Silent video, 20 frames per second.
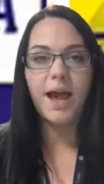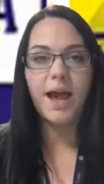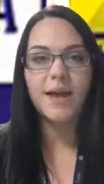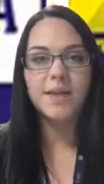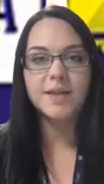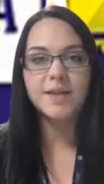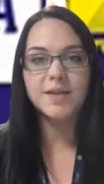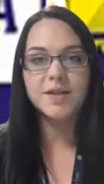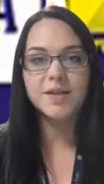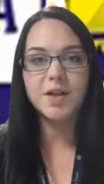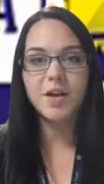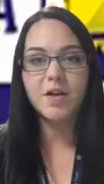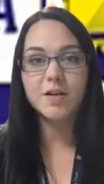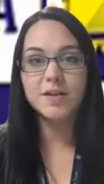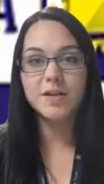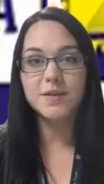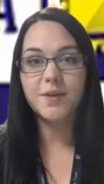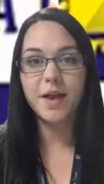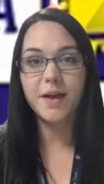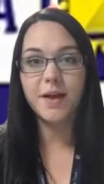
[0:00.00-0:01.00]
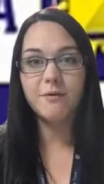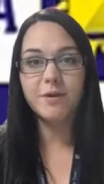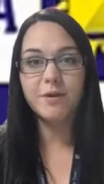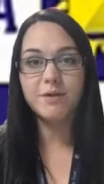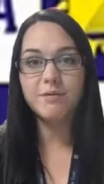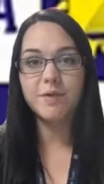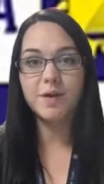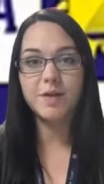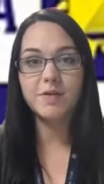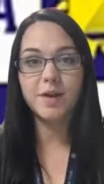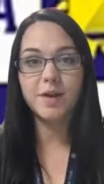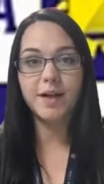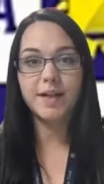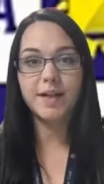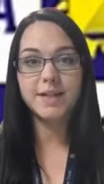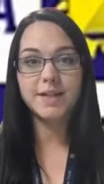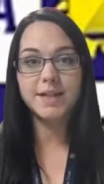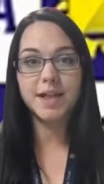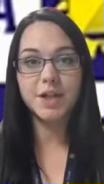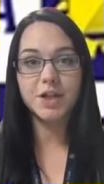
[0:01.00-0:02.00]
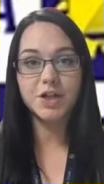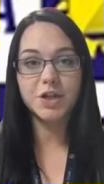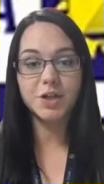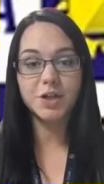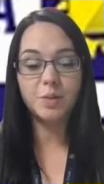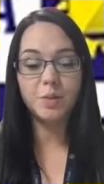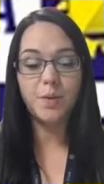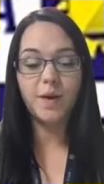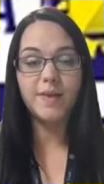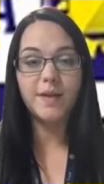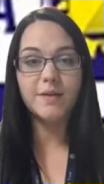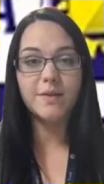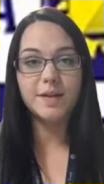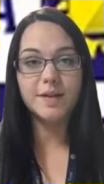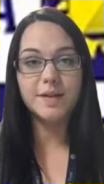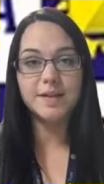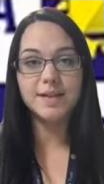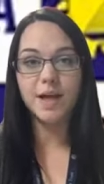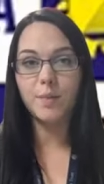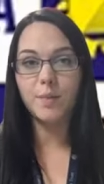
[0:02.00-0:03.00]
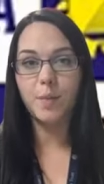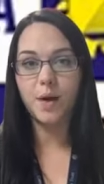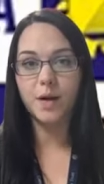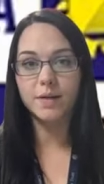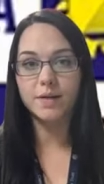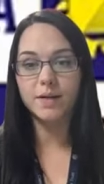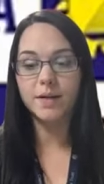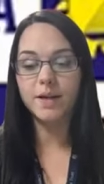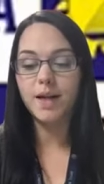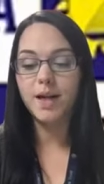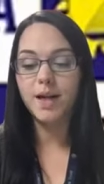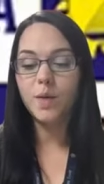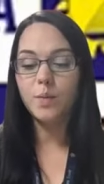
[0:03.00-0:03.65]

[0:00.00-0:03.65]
At the start of every Read Writing session when they're in Set 1,